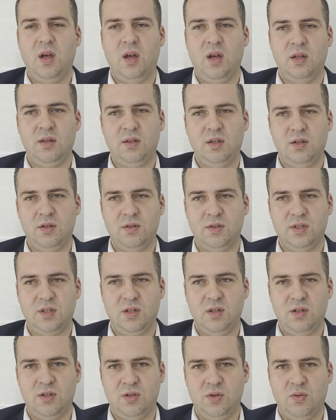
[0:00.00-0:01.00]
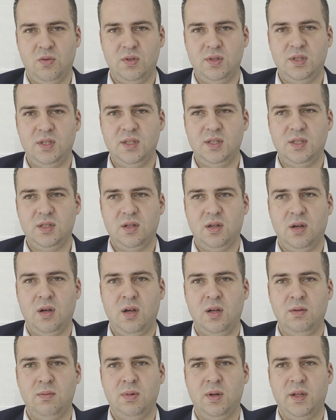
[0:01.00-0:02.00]
atherosclerosis,
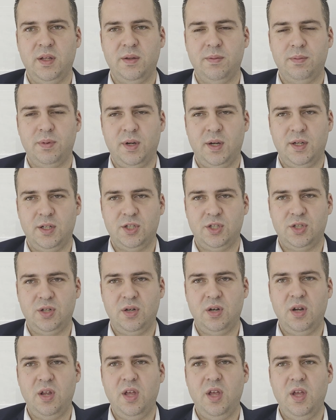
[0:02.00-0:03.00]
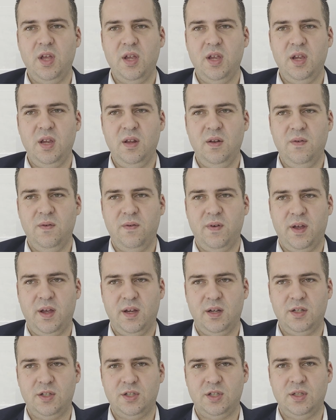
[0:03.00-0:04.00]
high blood pressure,
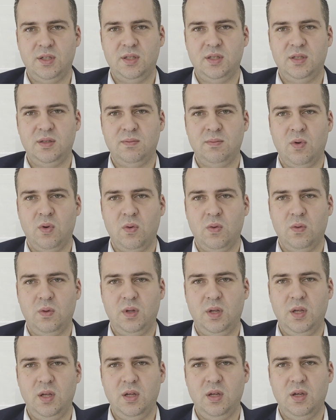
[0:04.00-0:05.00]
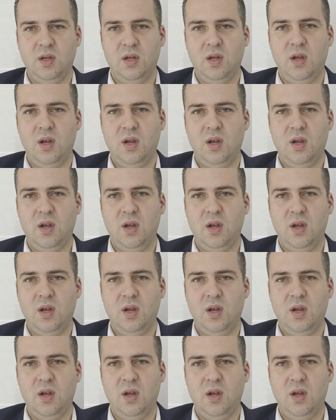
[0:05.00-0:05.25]
infections, smoking,